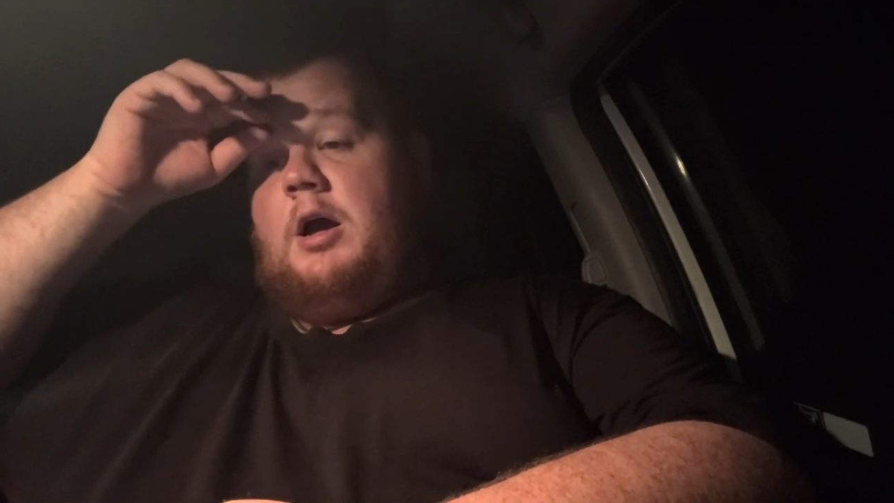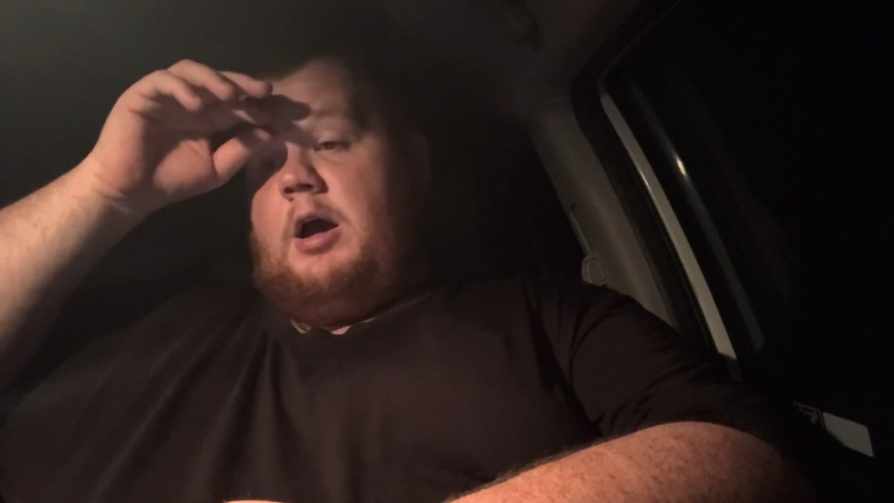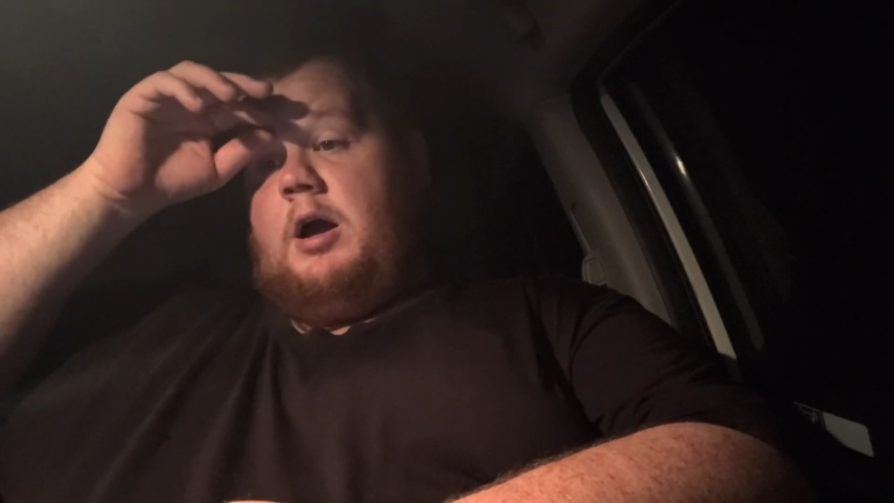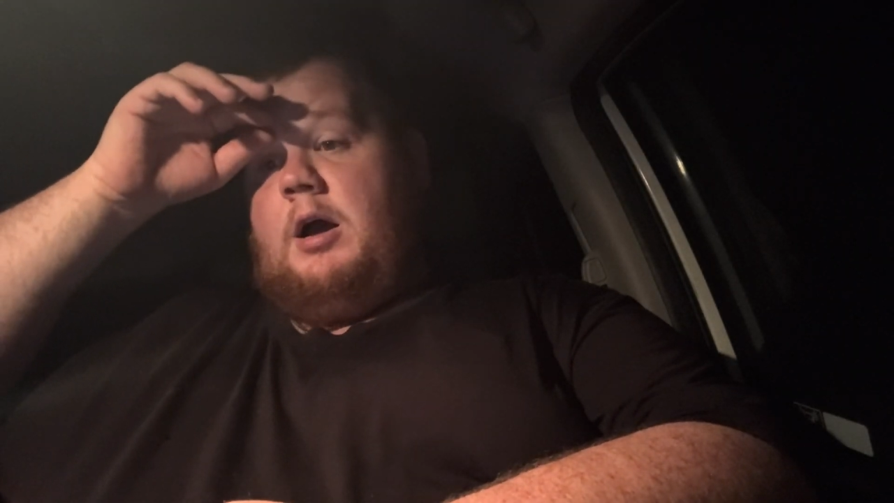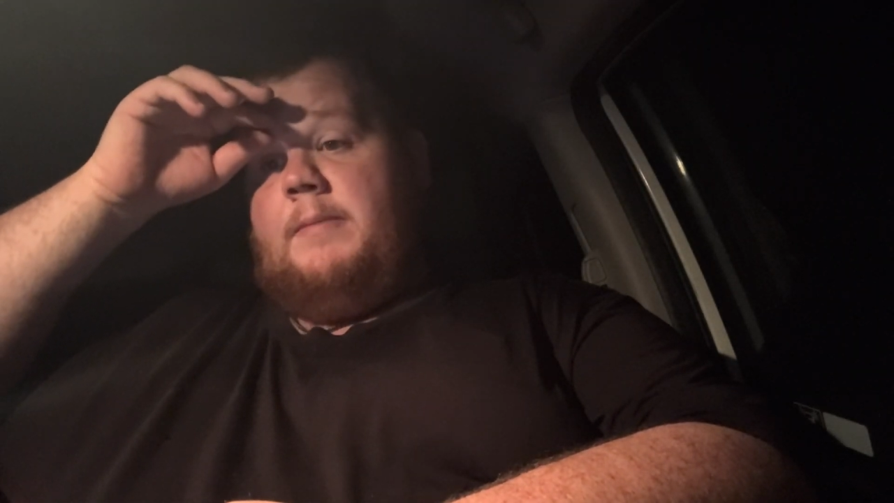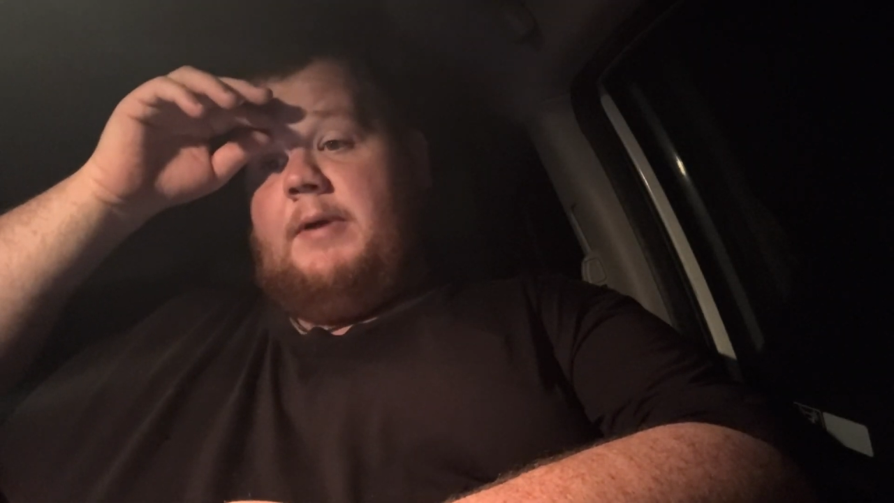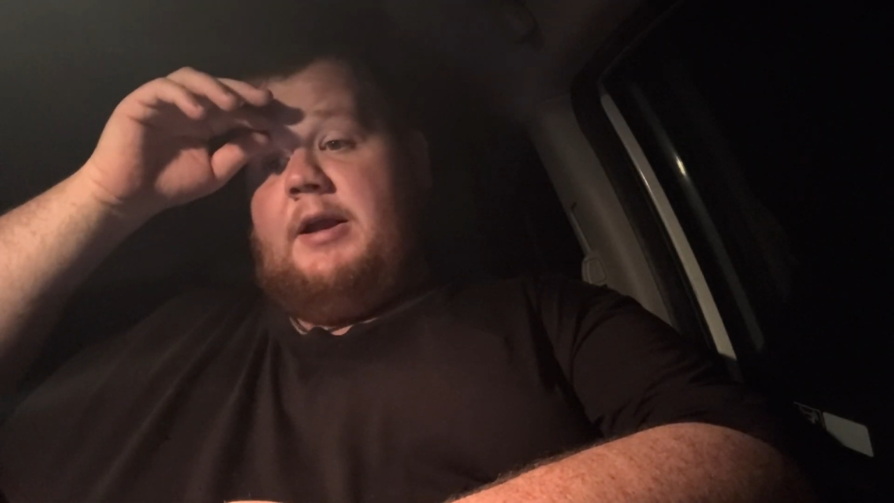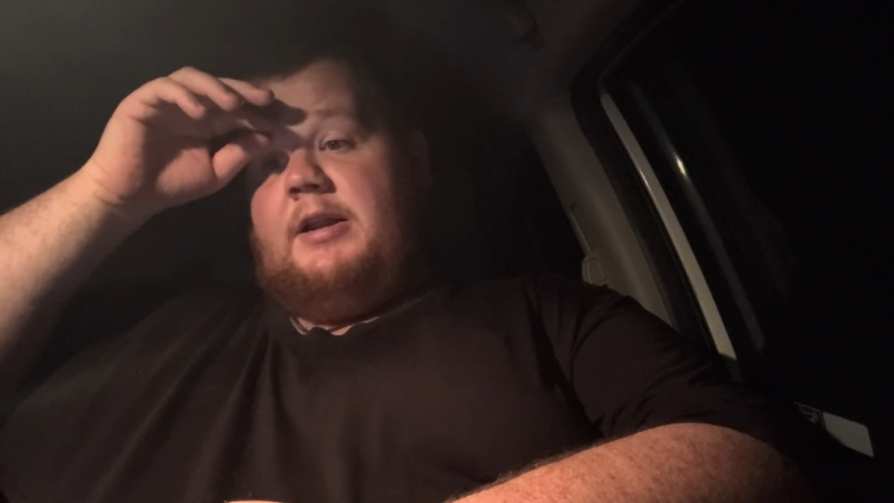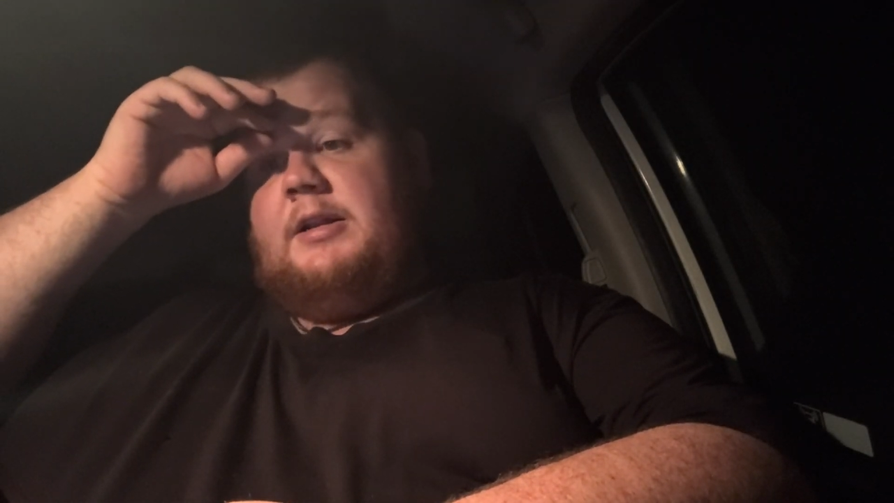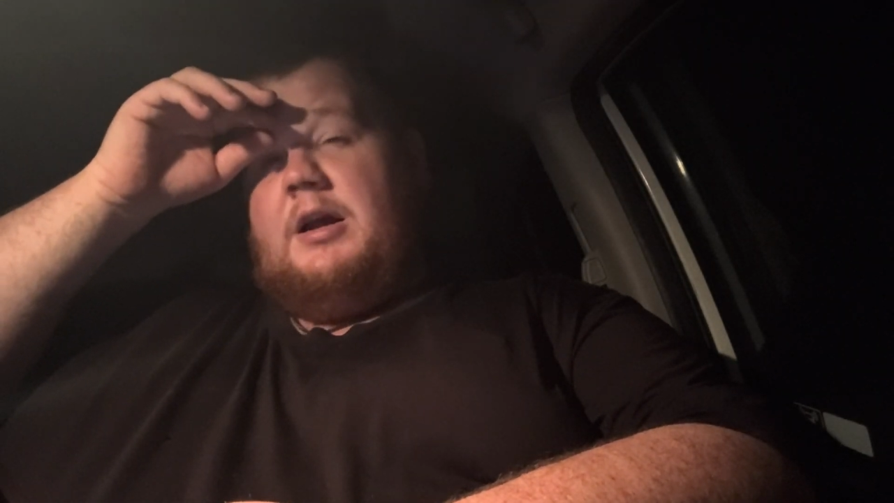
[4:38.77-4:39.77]

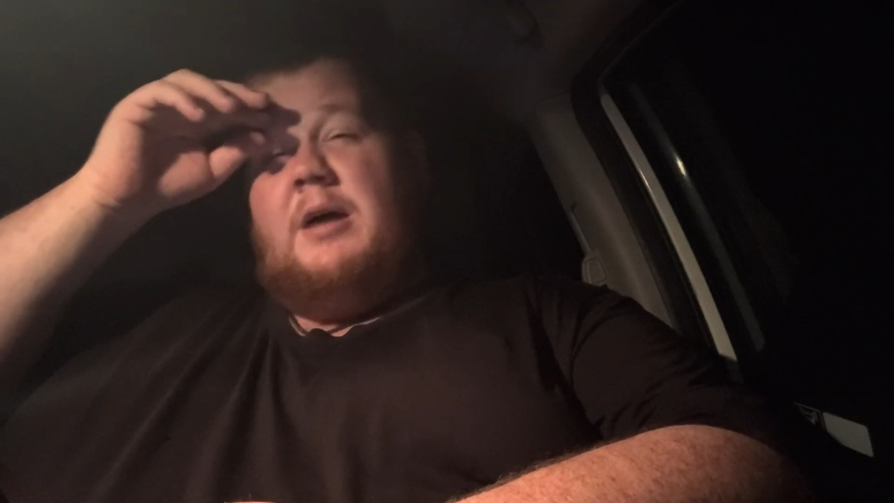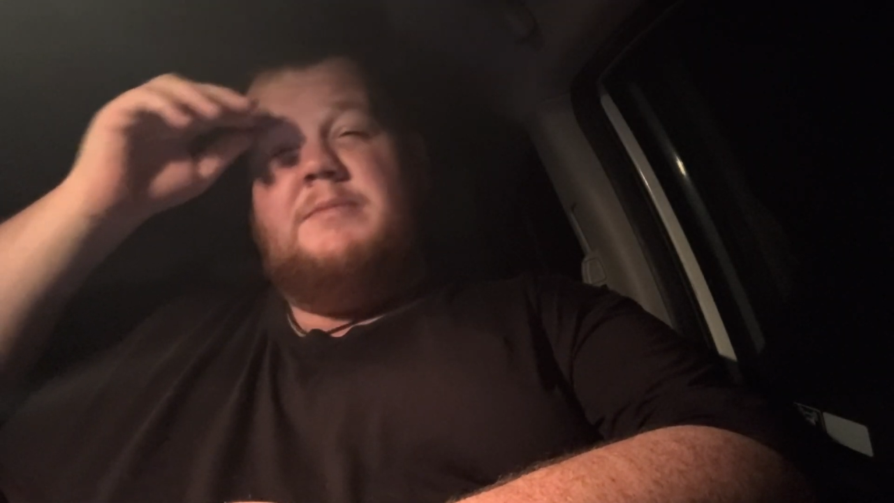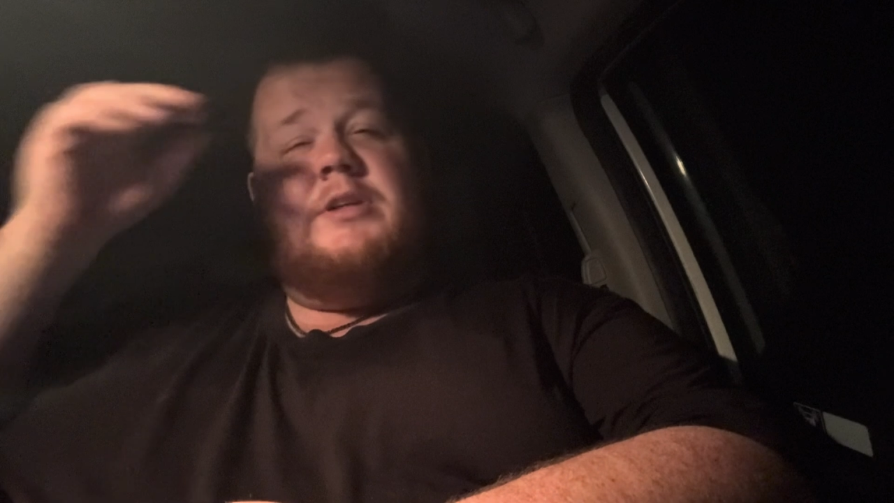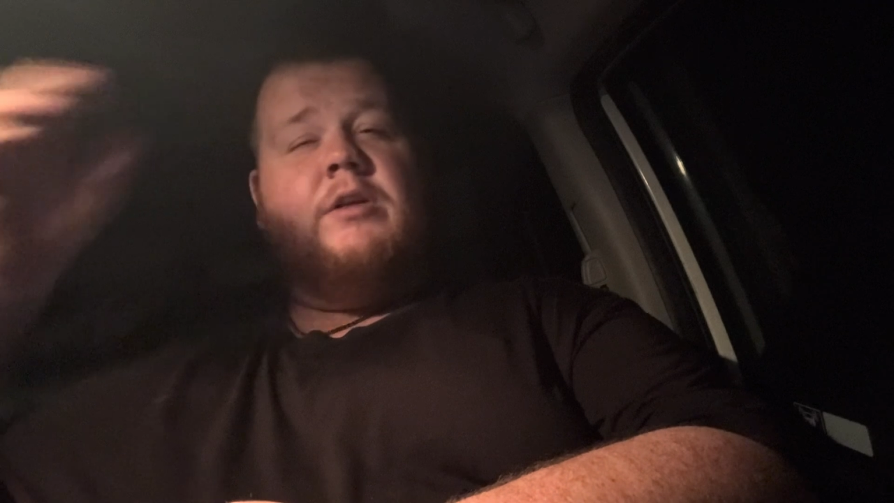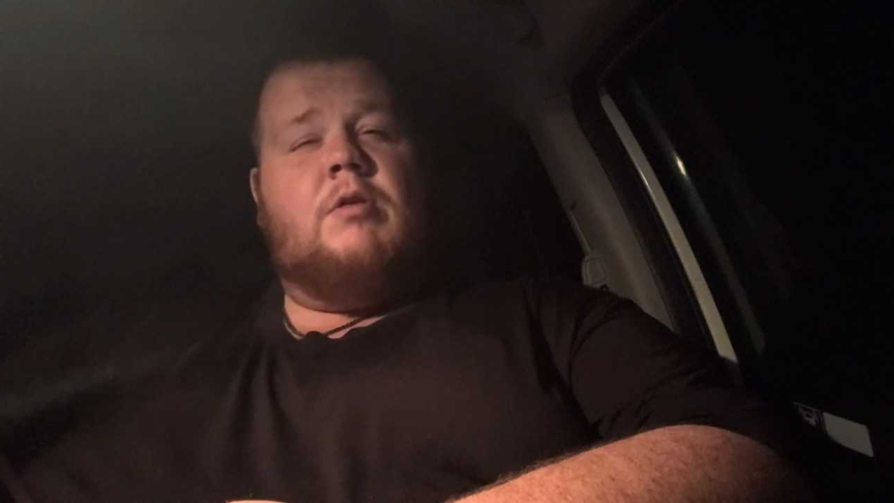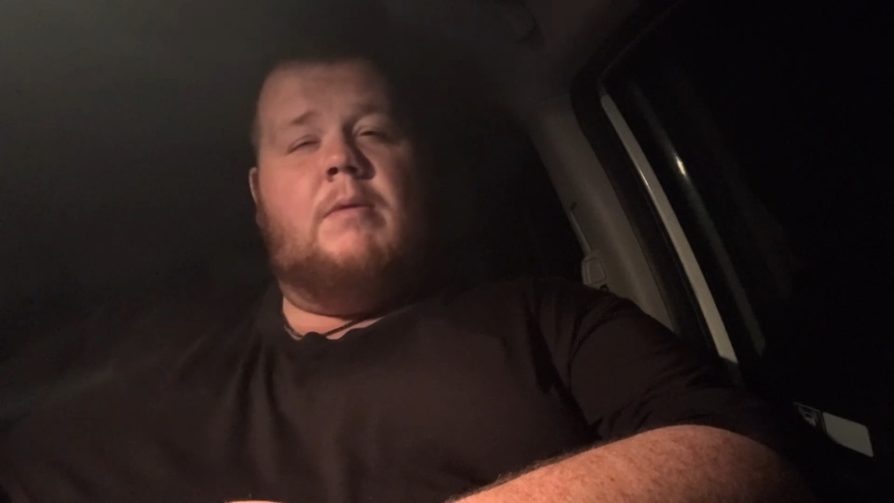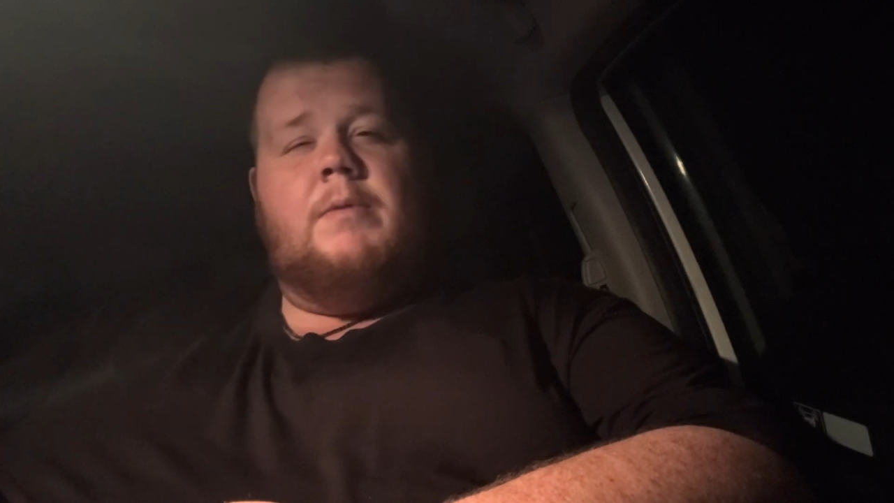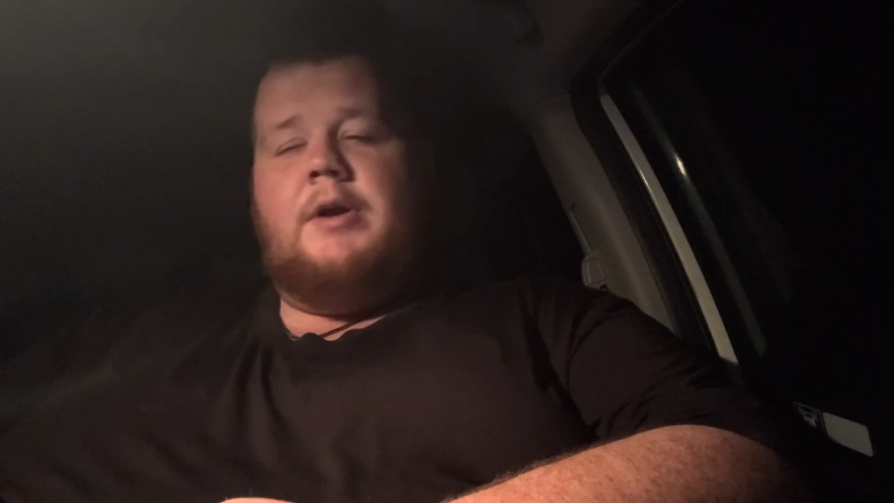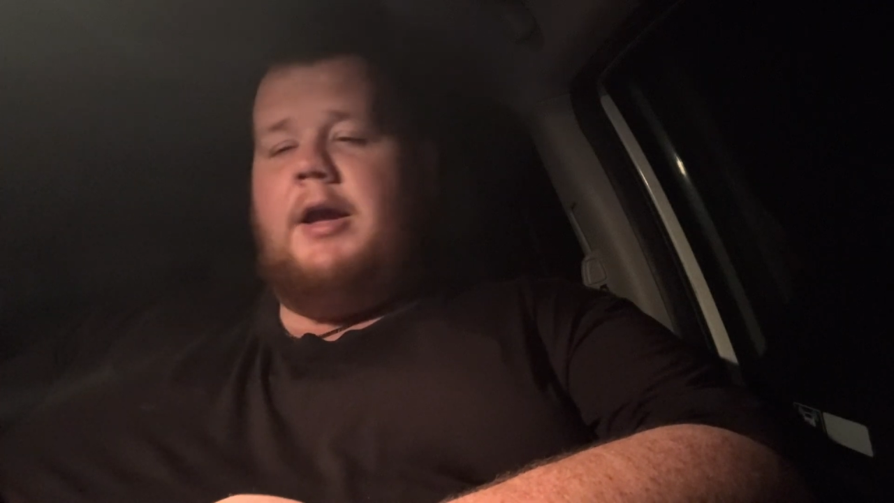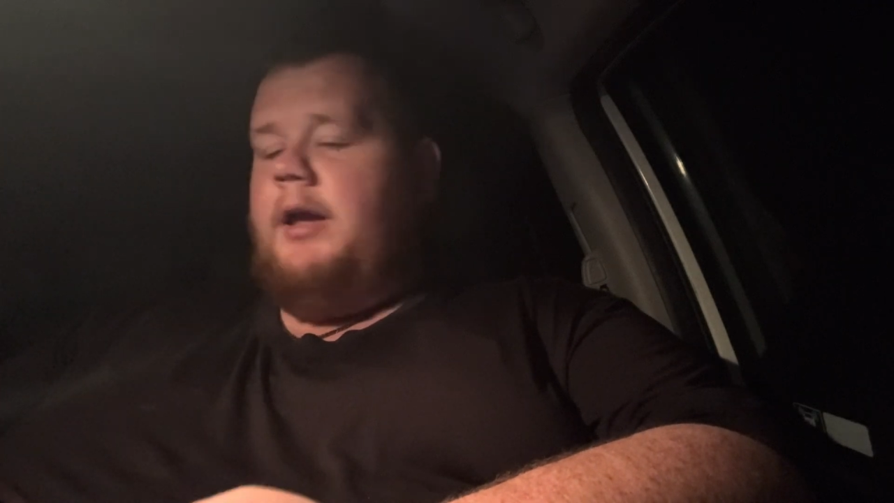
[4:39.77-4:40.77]
And it comes in a crumble
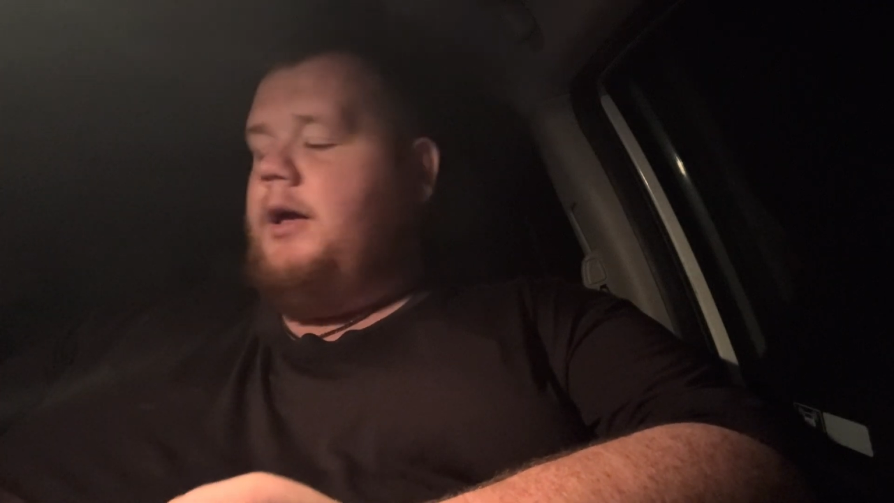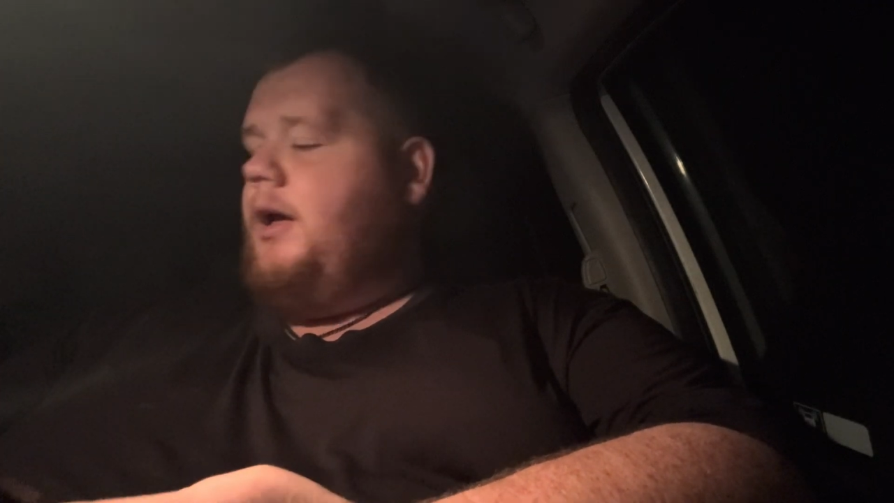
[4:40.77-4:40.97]
cake,